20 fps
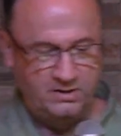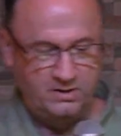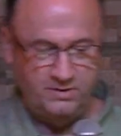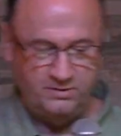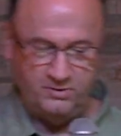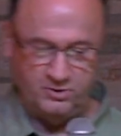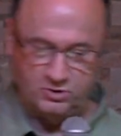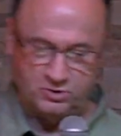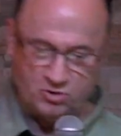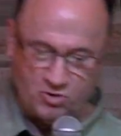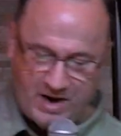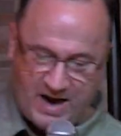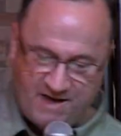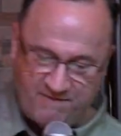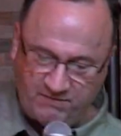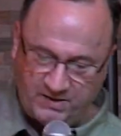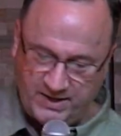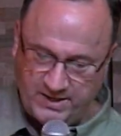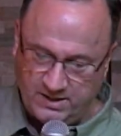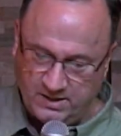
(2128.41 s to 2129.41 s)
They're
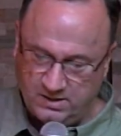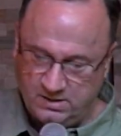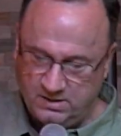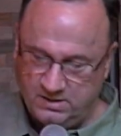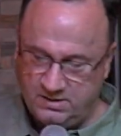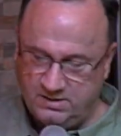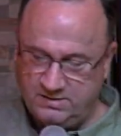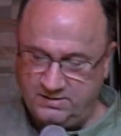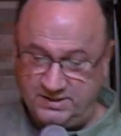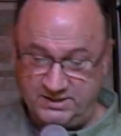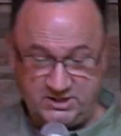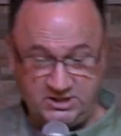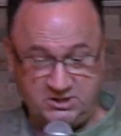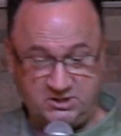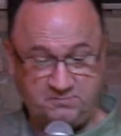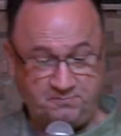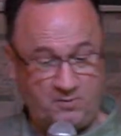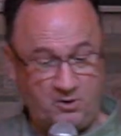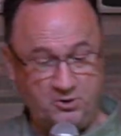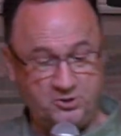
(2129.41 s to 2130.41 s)
traveling. This is
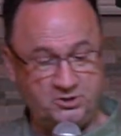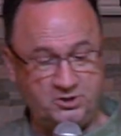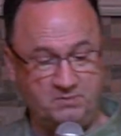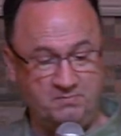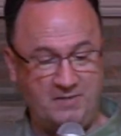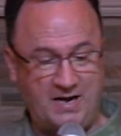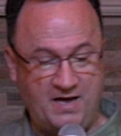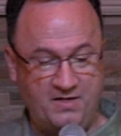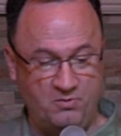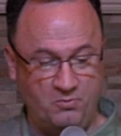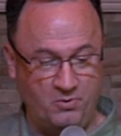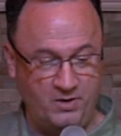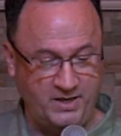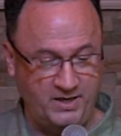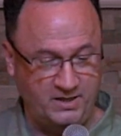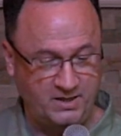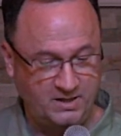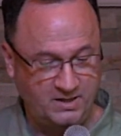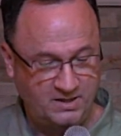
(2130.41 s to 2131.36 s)
Spurgeon, by the way,